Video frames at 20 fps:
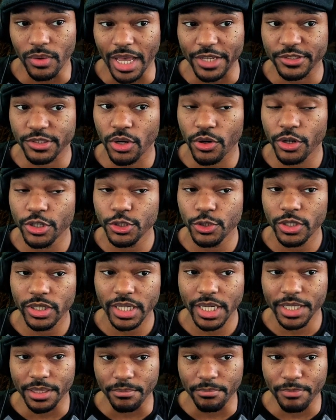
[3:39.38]
long as you
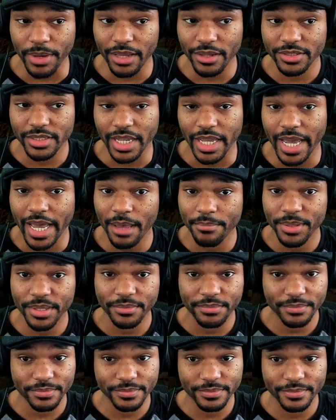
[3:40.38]
can get a bounce to
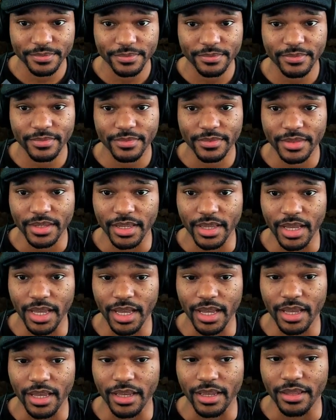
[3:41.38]
happen,
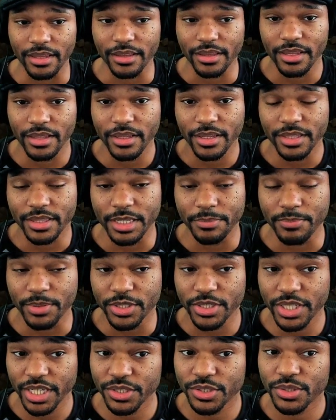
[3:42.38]
the
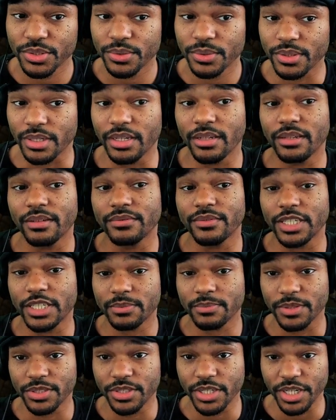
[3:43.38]
potential of
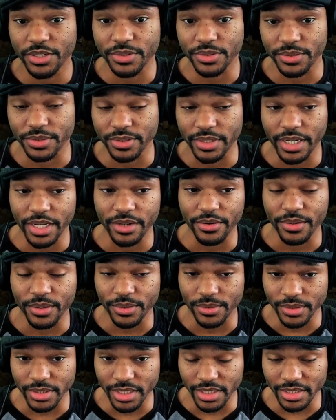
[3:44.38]
this particular
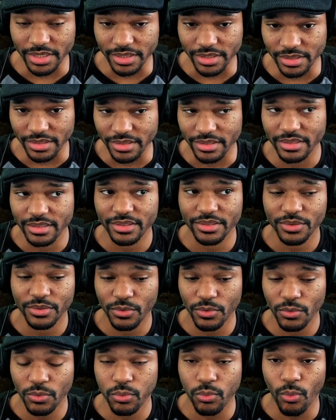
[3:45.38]
arrow is
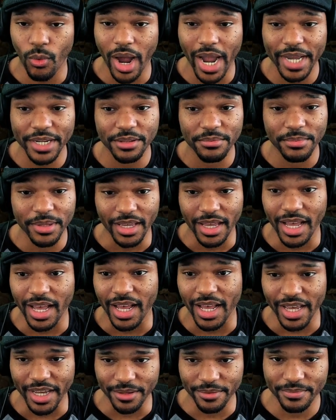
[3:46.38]
quite a bit
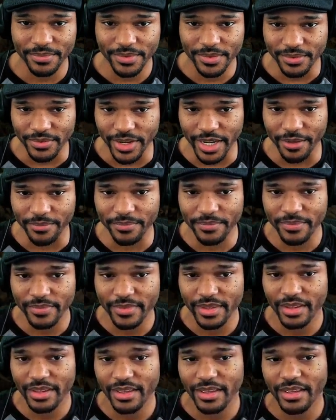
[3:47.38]
high, right?
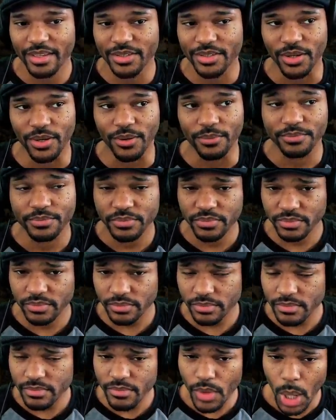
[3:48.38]
So
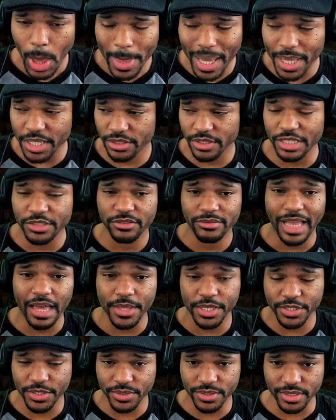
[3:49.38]
now
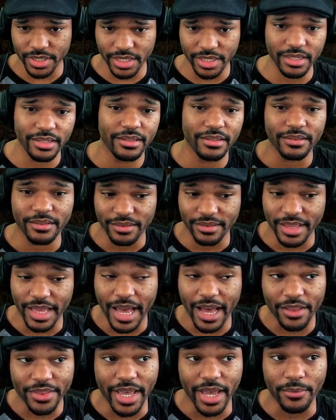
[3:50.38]
that you see
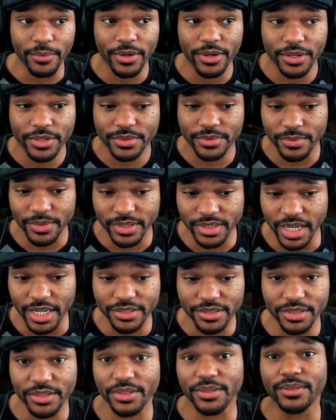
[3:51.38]
how that works, we're gonna
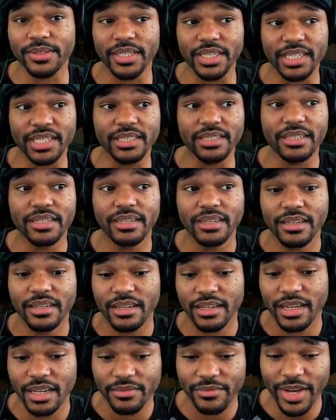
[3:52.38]
actually go and
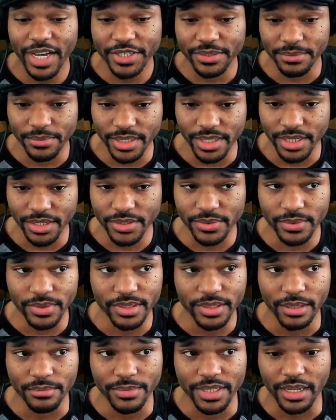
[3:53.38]
buy some things. We're
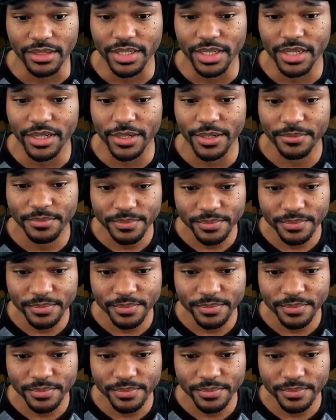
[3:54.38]
gonna come down here.